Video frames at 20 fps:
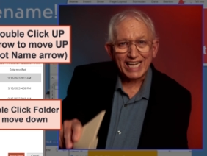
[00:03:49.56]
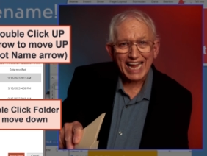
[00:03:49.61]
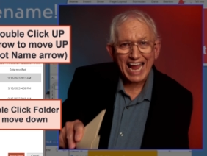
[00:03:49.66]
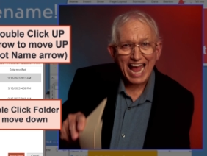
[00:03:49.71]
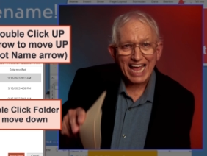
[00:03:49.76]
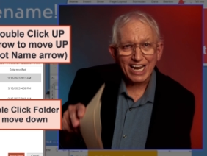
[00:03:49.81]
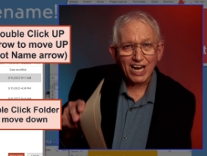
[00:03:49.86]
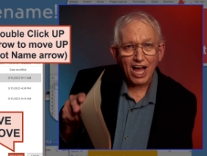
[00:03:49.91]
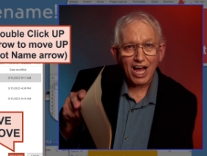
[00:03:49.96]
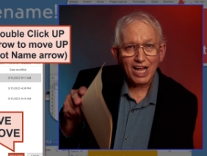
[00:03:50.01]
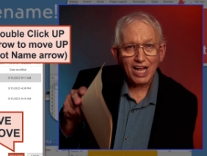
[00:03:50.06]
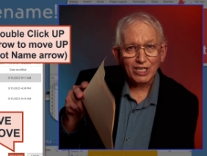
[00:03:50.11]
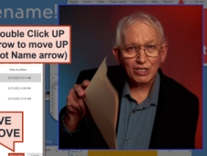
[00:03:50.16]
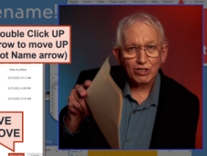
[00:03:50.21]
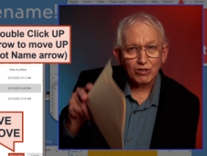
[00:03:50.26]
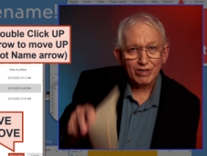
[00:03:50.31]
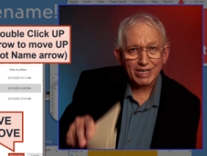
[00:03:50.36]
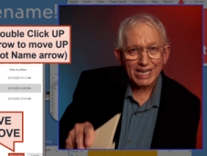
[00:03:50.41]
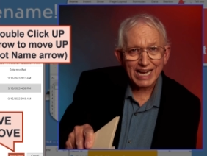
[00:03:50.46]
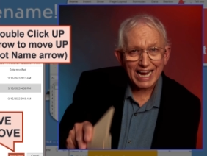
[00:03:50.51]
cannot
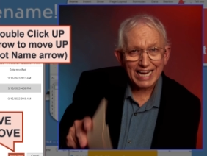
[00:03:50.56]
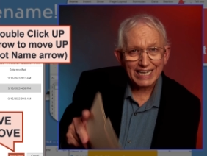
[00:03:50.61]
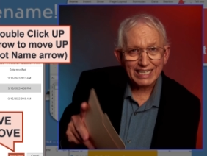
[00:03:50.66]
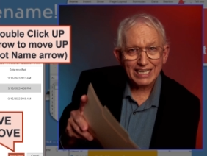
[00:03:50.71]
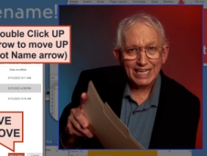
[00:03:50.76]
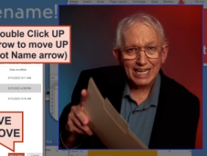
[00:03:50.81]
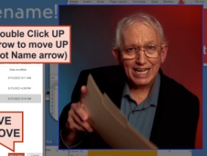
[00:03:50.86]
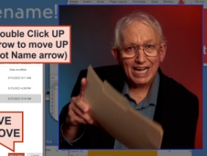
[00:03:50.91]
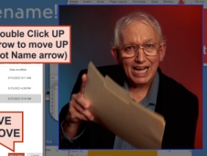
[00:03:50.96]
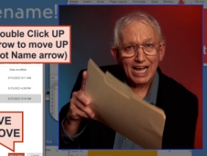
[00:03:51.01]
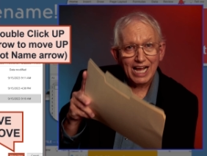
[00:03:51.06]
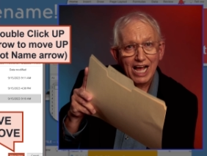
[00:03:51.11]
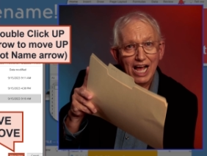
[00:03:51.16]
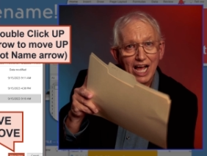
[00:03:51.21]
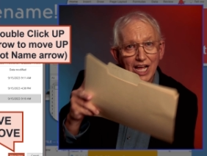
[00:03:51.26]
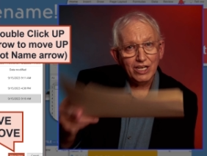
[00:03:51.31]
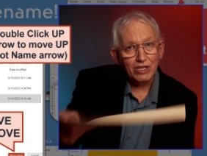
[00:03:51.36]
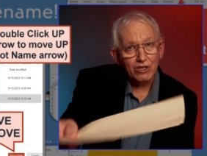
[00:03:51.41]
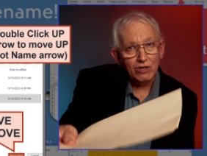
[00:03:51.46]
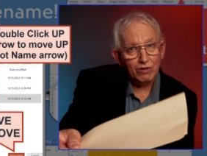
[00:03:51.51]
create
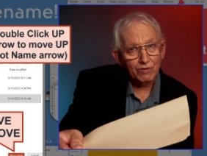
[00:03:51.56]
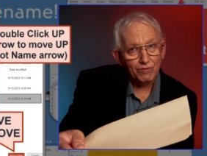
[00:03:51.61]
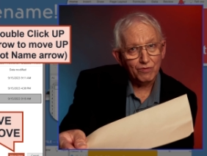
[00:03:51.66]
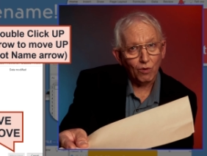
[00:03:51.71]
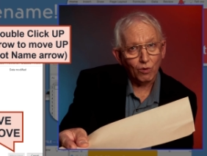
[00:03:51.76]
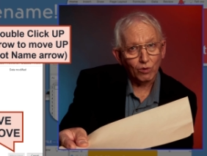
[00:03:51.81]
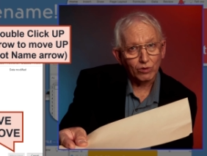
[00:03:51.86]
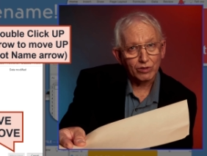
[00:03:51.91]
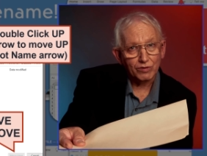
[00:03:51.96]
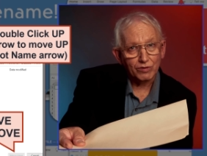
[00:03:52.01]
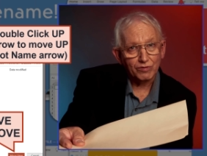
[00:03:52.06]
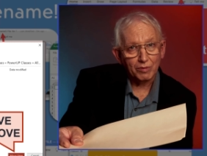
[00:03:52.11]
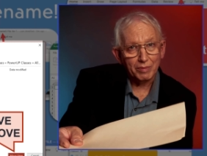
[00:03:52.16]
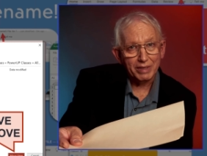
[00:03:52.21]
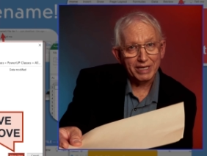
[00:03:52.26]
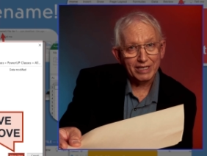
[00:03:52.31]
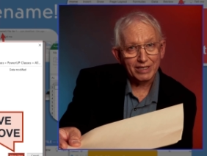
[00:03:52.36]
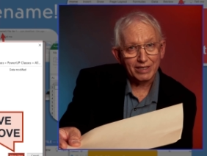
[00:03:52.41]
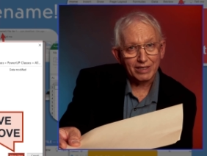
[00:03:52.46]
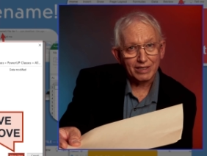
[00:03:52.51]
a new folder from
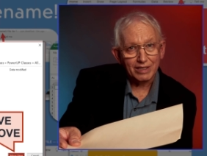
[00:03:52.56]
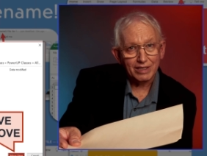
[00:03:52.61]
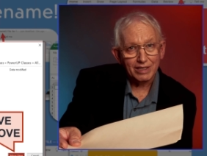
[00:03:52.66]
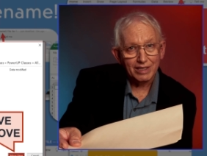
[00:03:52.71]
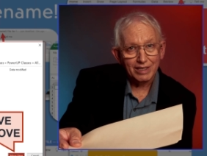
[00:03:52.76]
here.